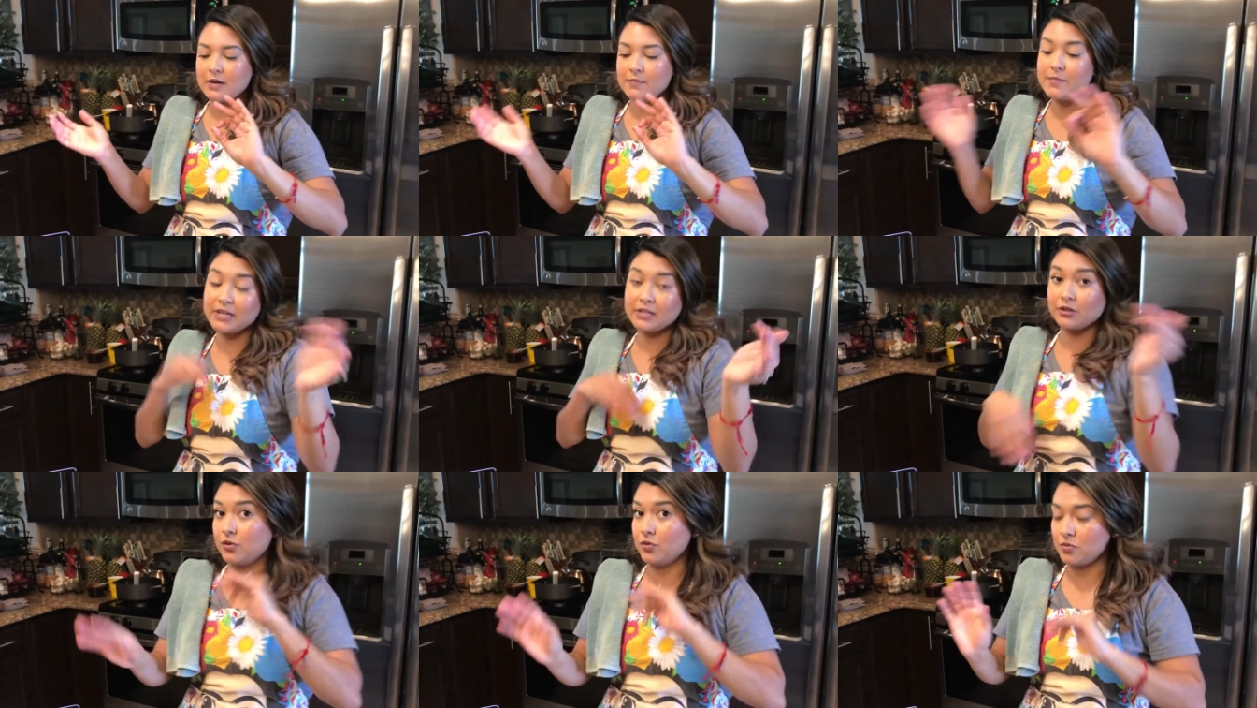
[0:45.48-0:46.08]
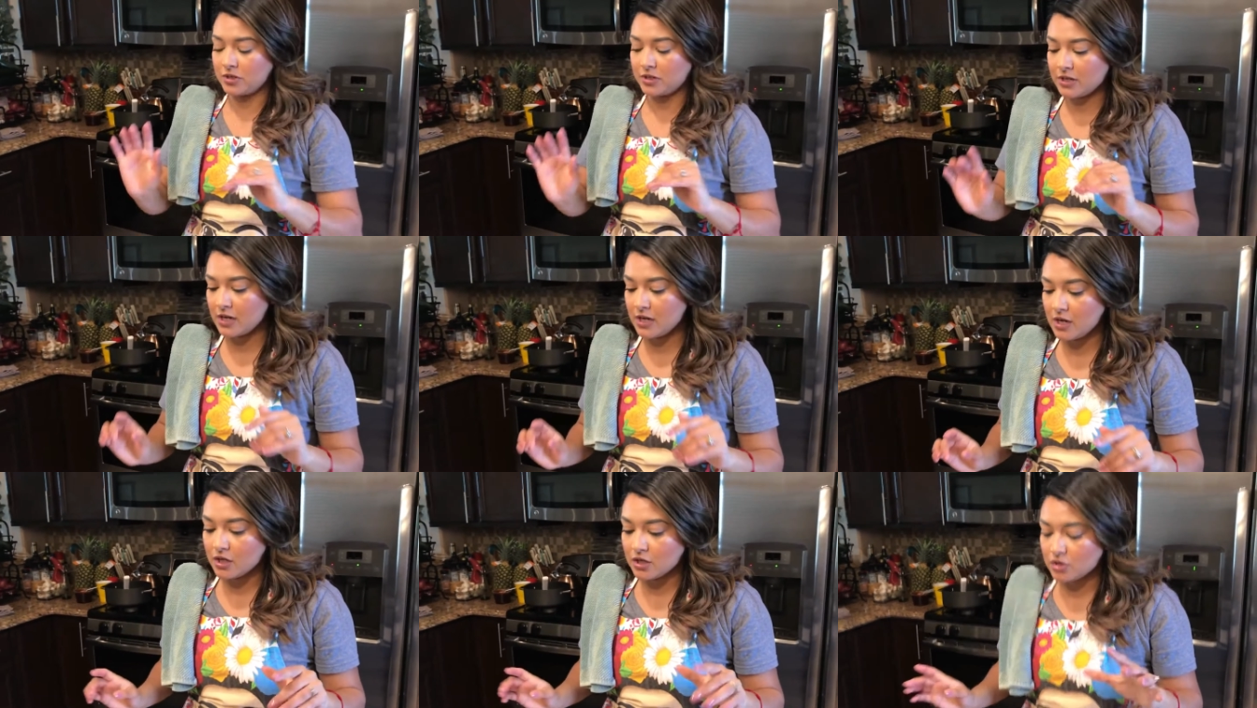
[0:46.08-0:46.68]
make their own.
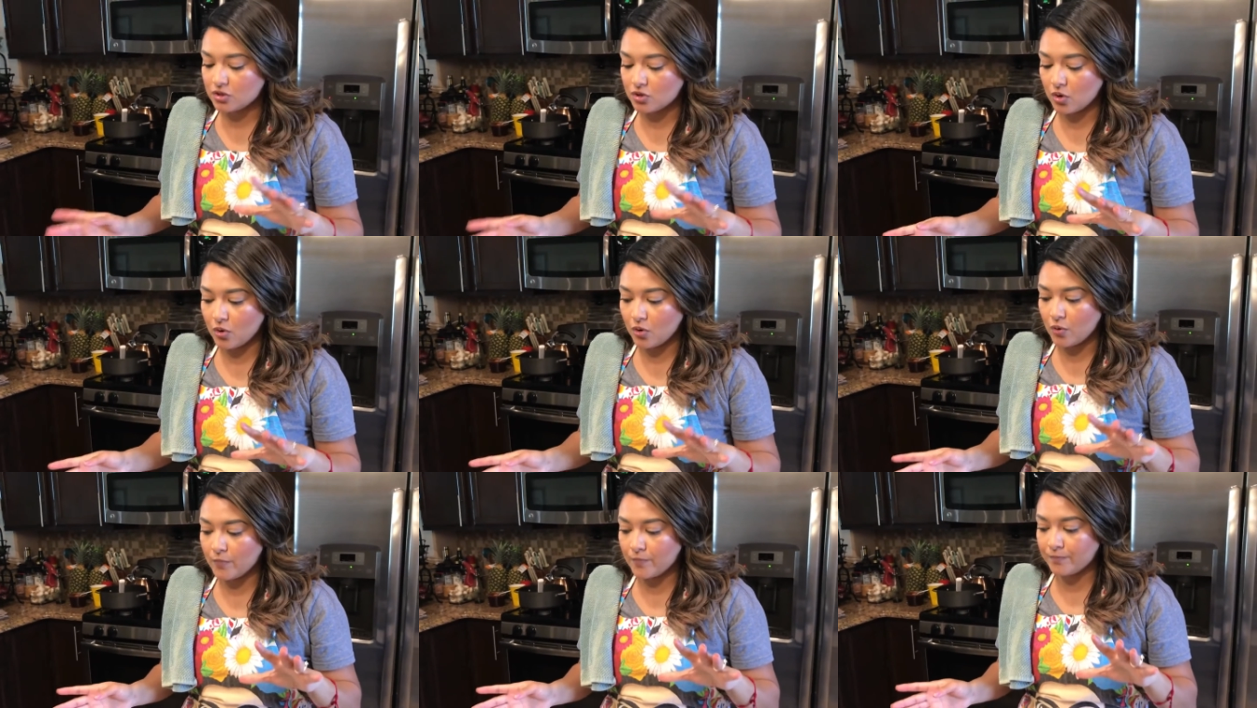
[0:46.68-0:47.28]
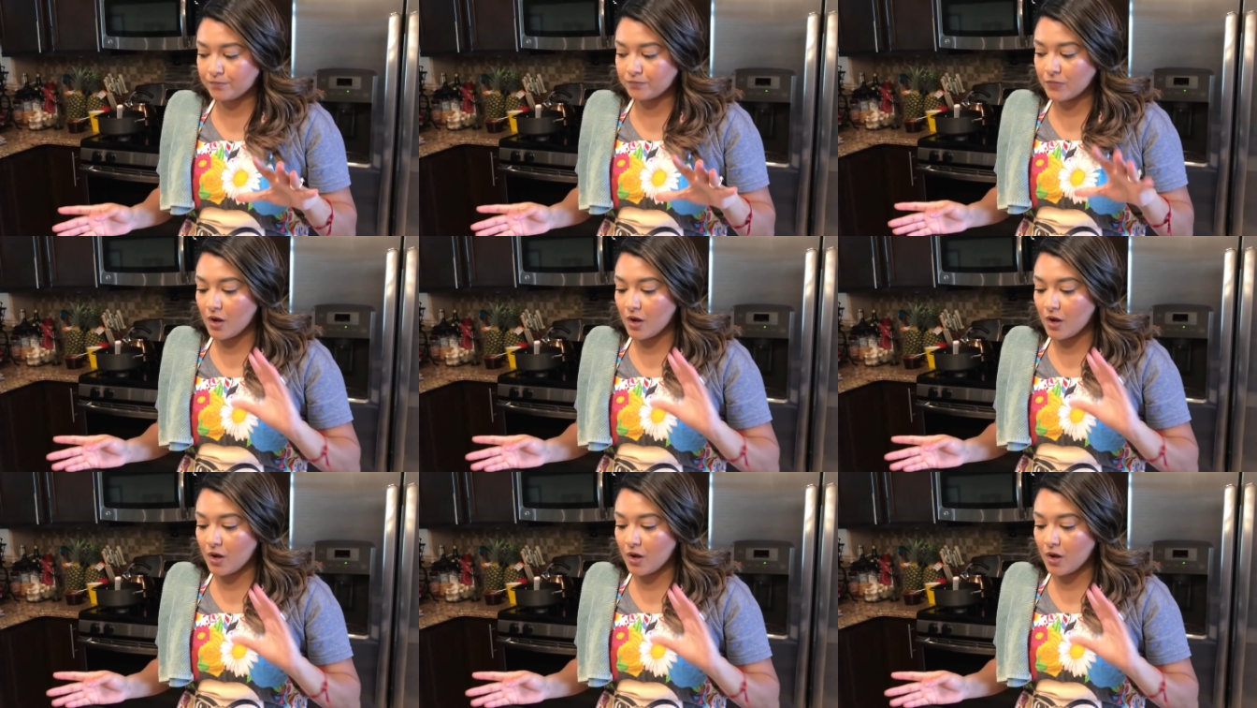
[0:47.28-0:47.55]
So